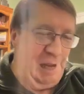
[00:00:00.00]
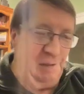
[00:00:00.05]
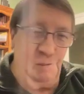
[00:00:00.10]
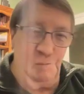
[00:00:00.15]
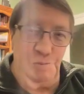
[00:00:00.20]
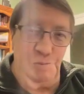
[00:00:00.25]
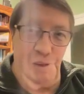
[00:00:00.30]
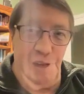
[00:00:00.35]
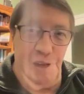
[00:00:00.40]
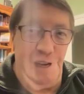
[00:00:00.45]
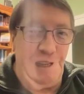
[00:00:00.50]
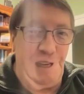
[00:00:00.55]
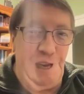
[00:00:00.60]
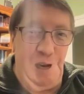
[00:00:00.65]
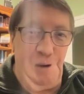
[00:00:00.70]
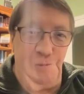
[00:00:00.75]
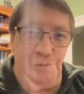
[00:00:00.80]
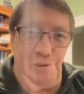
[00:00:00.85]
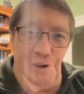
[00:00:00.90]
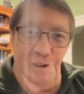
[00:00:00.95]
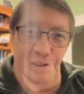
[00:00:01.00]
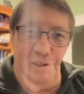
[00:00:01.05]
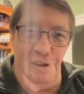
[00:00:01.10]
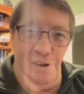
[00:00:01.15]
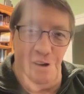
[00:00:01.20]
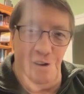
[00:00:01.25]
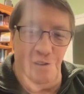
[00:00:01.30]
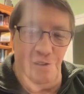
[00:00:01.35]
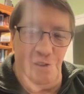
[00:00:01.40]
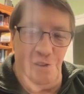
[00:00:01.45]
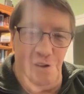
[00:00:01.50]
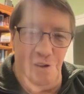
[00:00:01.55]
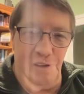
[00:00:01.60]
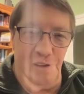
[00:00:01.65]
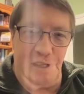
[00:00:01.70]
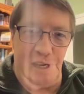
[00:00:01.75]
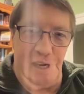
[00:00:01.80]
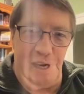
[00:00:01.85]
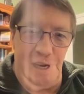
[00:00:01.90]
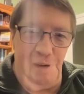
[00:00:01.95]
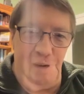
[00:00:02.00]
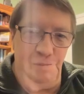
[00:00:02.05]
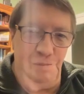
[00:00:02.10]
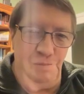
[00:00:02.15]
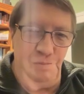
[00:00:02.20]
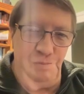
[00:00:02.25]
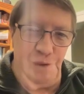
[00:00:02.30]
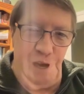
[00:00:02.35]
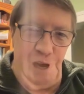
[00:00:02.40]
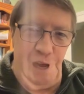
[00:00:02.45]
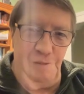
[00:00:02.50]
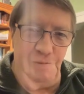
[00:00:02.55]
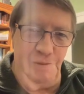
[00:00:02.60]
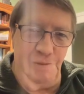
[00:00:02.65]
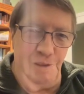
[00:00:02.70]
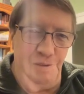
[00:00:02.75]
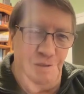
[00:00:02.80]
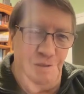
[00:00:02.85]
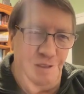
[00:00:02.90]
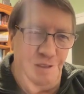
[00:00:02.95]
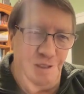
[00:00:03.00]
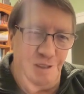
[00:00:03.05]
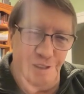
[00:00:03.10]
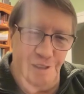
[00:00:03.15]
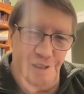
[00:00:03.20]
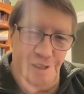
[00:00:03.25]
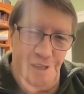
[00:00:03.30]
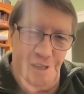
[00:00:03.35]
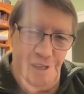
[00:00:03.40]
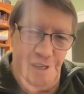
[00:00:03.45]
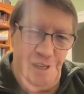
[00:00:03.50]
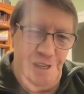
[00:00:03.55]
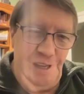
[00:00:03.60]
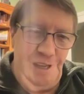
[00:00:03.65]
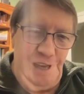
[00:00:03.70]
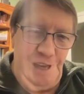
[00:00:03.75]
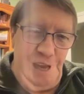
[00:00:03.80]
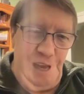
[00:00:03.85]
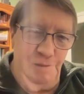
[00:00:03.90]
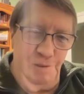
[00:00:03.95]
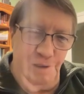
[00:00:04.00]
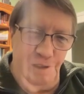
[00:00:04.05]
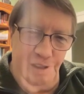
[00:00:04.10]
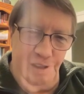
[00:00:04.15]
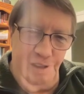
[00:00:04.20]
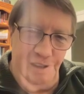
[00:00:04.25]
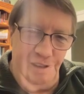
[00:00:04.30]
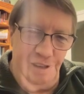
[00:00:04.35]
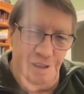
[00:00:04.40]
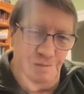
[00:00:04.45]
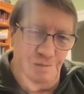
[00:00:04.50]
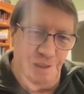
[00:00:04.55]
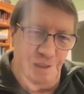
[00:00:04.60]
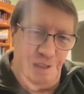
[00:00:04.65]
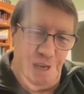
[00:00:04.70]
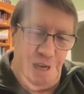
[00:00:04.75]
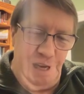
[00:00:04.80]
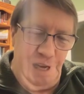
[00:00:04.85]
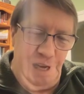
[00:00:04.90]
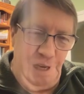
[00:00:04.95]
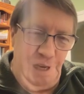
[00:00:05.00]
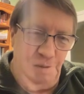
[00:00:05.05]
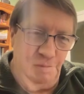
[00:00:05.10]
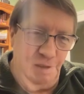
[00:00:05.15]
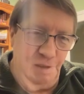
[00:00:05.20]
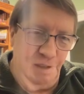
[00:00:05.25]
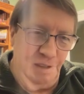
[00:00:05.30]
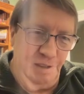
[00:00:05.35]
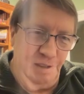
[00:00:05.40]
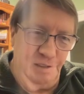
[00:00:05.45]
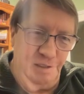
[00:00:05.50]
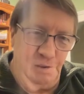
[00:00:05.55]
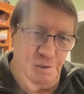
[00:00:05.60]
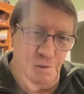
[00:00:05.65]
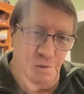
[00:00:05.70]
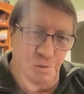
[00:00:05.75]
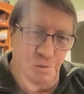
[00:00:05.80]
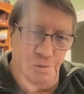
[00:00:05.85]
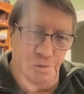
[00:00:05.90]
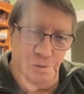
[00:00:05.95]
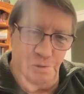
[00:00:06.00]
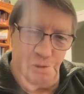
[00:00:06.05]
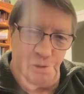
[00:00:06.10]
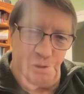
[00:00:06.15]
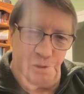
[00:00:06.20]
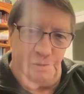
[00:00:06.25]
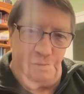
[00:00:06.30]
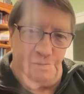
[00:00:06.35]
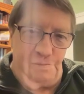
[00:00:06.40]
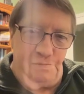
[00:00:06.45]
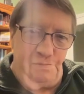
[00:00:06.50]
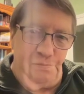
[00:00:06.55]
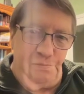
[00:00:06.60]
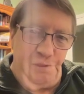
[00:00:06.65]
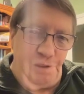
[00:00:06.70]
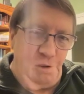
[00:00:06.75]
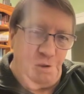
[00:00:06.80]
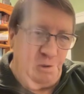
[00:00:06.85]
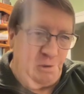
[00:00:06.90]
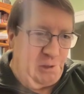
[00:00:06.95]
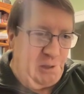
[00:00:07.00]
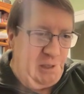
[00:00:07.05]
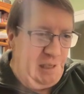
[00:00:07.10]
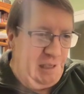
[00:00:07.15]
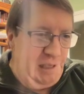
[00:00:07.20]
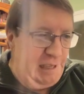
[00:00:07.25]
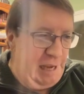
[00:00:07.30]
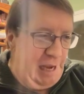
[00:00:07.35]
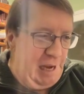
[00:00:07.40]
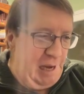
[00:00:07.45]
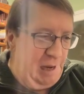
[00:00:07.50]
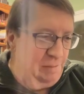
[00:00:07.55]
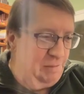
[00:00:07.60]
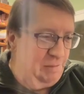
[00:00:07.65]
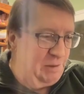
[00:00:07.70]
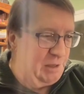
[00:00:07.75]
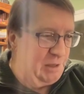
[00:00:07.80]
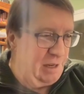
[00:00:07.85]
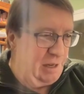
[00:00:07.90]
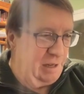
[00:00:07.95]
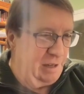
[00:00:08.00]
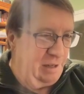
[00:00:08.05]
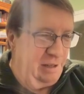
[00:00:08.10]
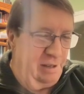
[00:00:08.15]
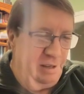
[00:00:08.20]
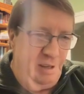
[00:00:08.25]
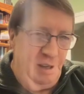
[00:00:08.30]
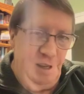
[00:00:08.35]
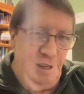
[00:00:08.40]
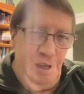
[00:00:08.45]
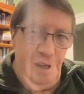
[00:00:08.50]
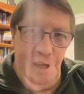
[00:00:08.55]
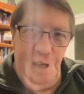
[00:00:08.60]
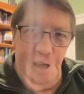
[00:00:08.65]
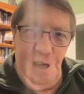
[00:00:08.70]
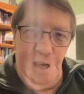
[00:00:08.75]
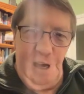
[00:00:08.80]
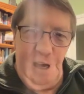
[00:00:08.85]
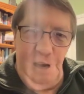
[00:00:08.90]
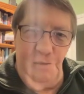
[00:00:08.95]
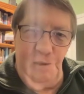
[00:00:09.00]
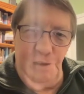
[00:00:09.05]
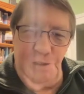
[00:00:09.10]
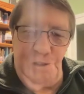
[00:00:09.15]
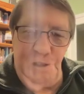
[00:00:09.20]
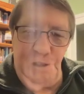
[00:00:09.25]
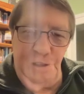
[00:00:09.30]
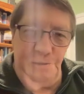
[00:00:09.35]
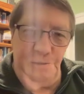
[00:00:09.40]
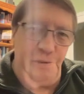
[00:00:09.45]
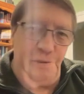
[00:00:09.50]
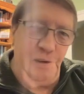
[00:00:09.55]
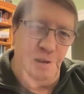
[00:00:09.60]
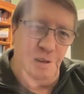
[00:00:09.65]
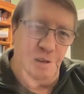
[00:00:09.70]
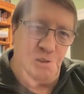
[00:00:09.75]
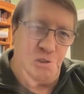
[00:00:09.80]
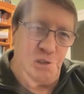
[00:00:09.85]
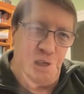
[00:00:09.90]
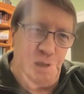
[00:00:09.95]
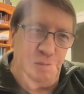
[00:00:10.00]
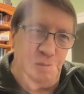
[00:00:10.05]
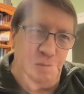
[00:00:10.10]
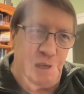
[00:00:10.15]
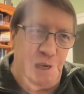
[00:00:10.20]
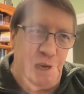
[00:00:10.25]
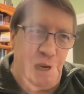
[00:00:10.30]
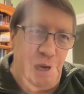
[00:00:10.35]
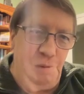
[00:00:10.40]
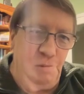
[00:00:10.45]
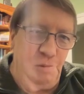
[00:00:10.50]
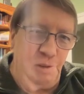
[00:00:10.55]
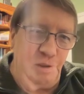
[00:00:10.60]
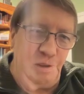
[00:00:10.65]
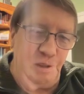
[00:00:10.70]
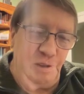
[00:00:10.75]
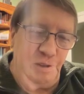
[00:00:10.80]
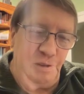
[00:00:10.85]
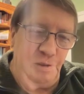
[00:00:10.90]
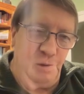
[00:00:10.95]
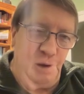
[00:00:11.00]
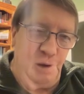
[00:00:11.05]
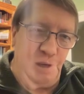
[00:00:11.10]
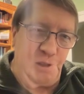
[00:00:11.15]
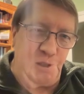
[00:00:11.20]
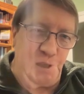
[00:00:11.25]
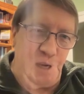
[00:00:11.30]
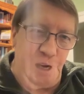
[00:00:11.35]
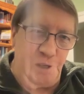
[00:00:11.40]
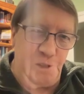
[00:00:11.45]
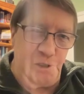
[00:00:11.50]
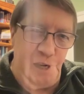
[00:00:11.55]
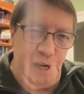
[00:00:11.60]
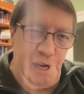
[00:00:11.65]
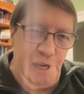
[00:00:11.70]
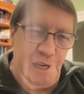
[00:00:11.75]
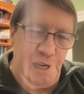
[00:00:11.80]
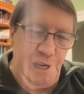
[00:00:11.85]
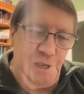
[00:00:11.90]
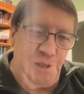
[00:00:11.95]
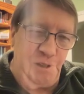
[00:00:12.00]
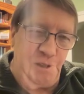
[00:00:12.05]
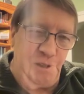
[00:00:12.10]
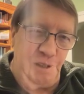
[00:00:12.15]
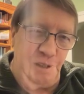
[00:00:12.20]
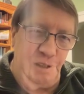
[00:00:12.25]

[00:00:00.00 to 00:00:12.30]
yeah, I've been playing the game for a long, long time. Avidly love the game. Go see the games. I went to the Field of Dreams game with the White Sox Yankees.